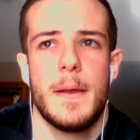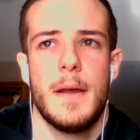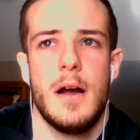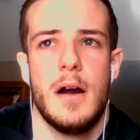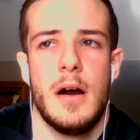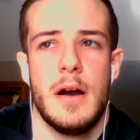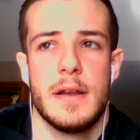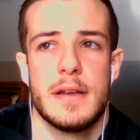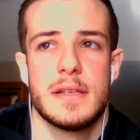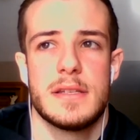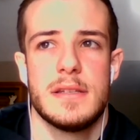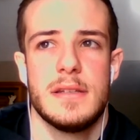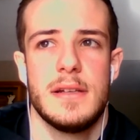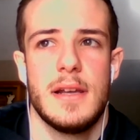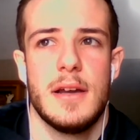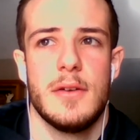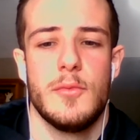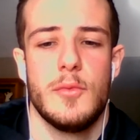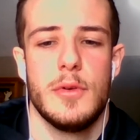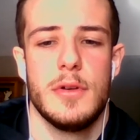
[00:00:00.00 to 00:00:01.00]
Honestly, I
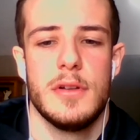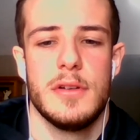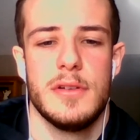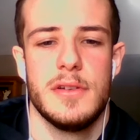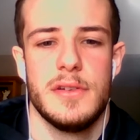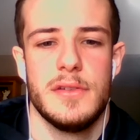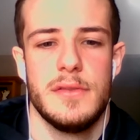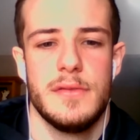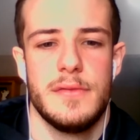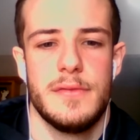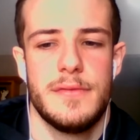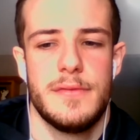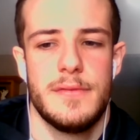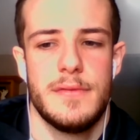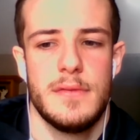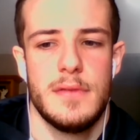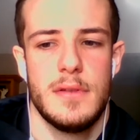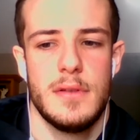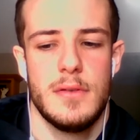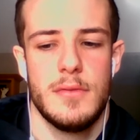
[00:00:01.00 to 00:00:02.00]
would have
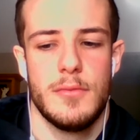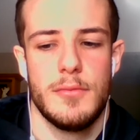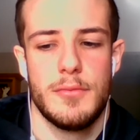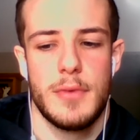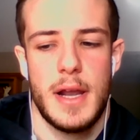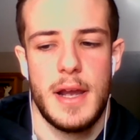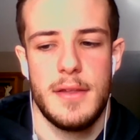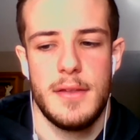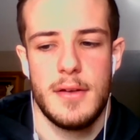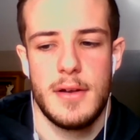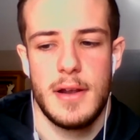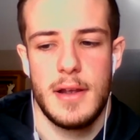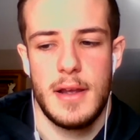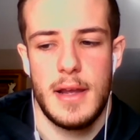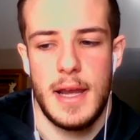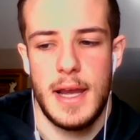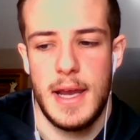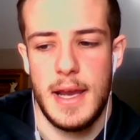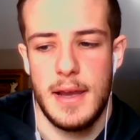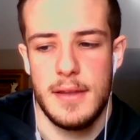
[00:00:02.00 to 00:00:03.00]
rather
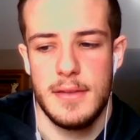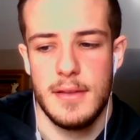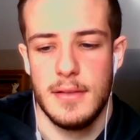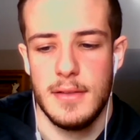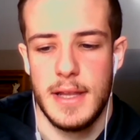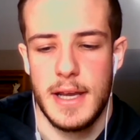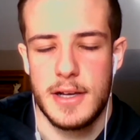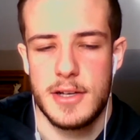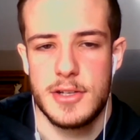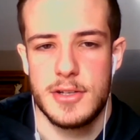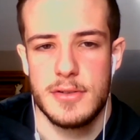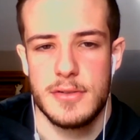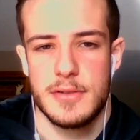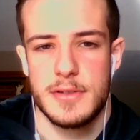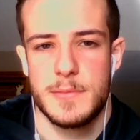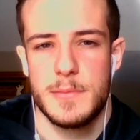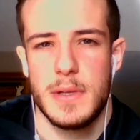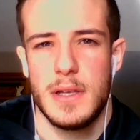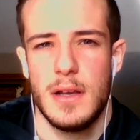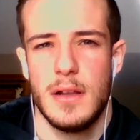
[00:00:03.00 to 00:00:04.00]
had the lectures
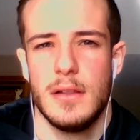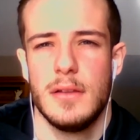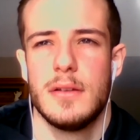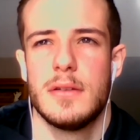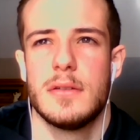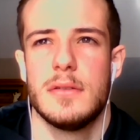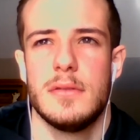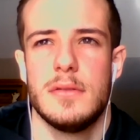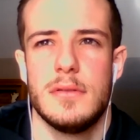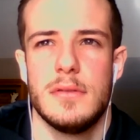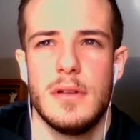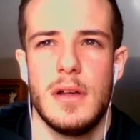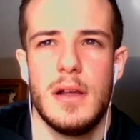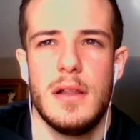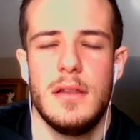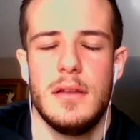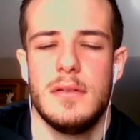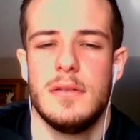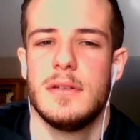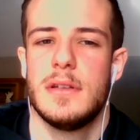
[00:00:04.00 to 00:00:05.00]
be a
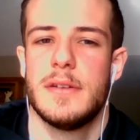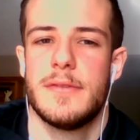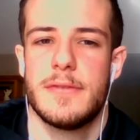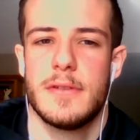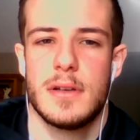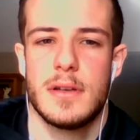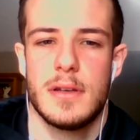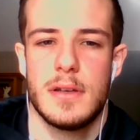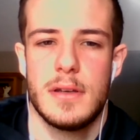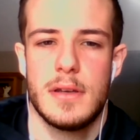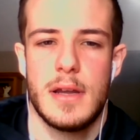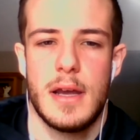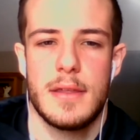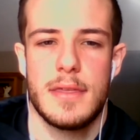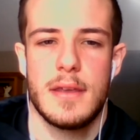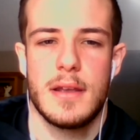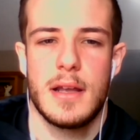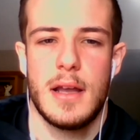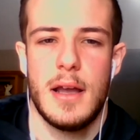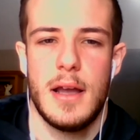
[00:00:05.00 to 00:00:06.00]
little different. I
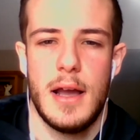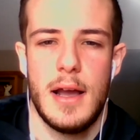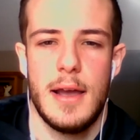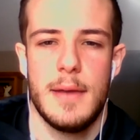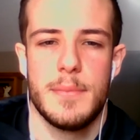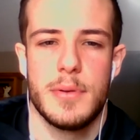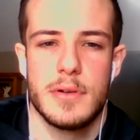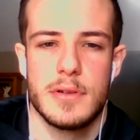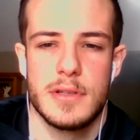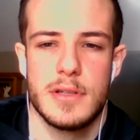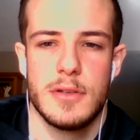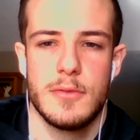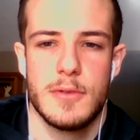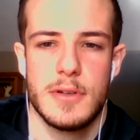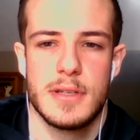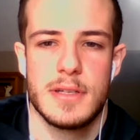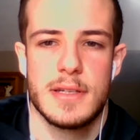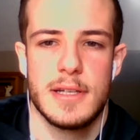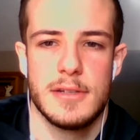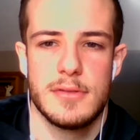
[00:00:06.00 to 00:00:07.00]
think I personally would have
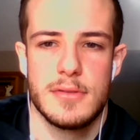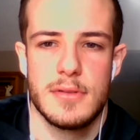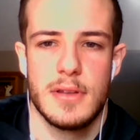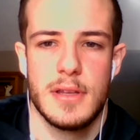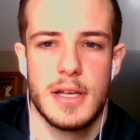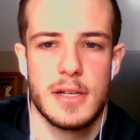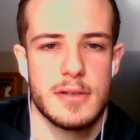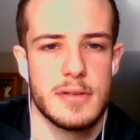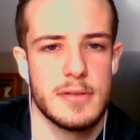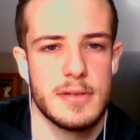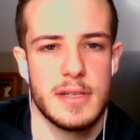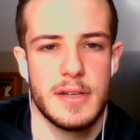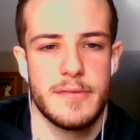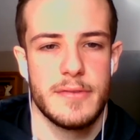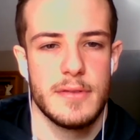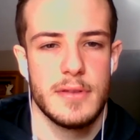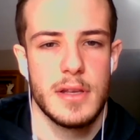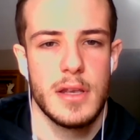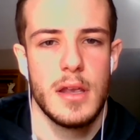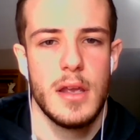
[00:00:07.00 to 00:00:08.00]
scheduled the lectures
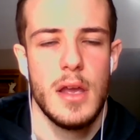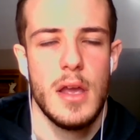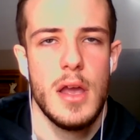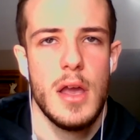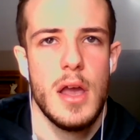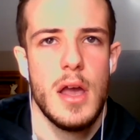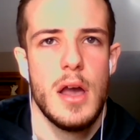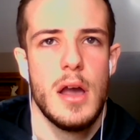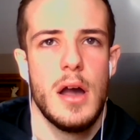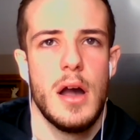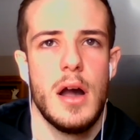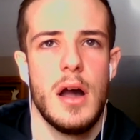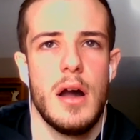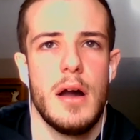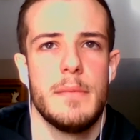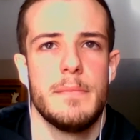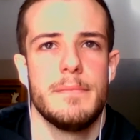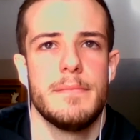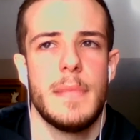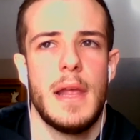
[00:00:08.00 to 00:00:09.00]
differently.
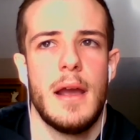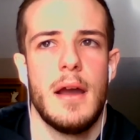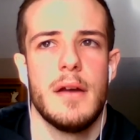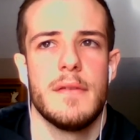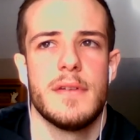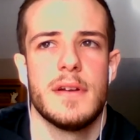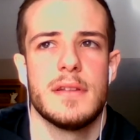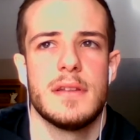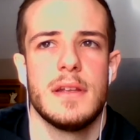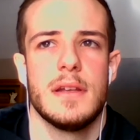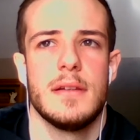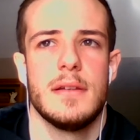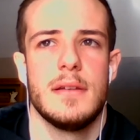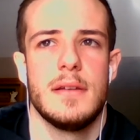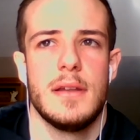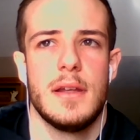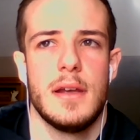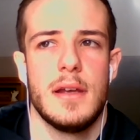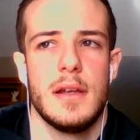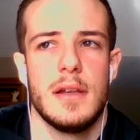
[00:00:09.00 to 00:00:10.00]
However, at the end of the
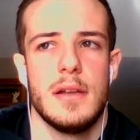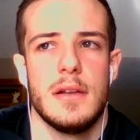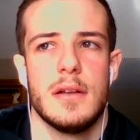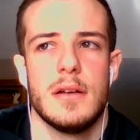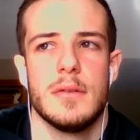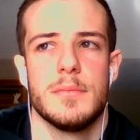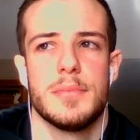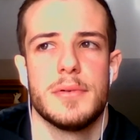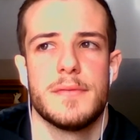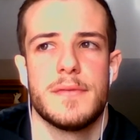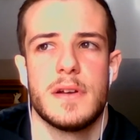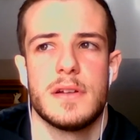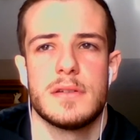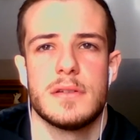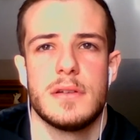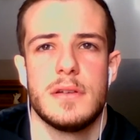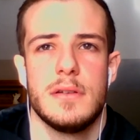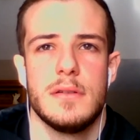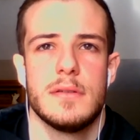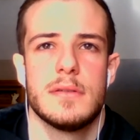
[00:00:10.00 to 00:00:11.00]
day, Professor
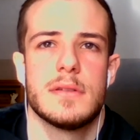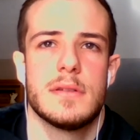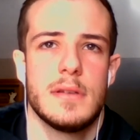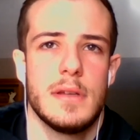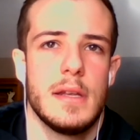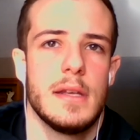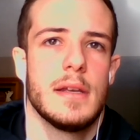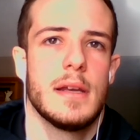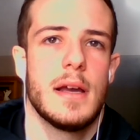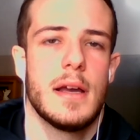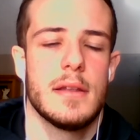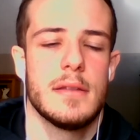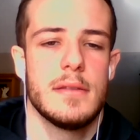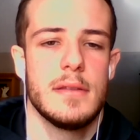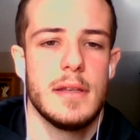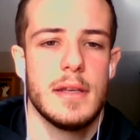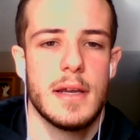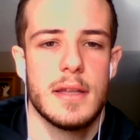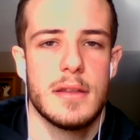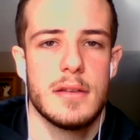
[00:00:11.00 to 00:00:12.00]
Hughes, he got
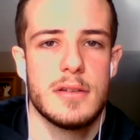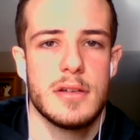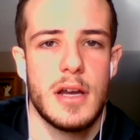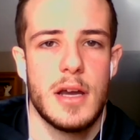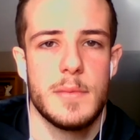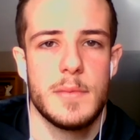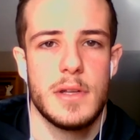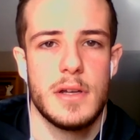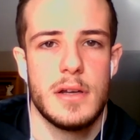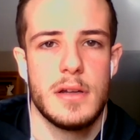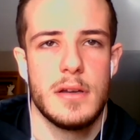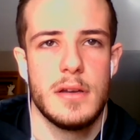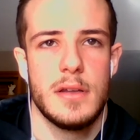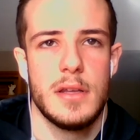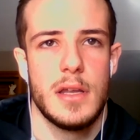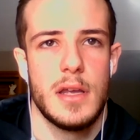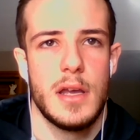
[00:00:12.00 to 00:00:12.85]
the job done.